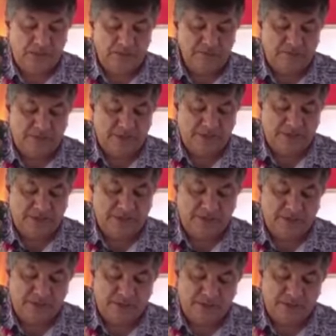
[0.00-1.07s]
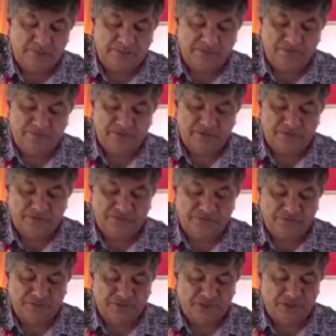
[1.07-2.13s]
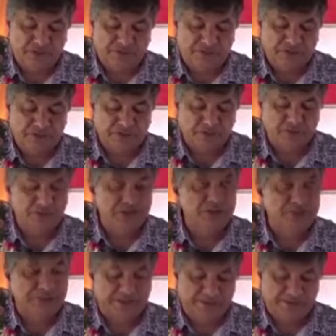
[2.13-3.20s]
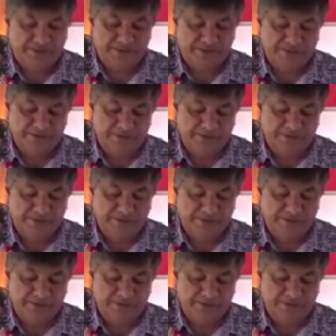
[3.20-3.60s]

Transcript: It is my great honor and privilege to officially open this workers' shed,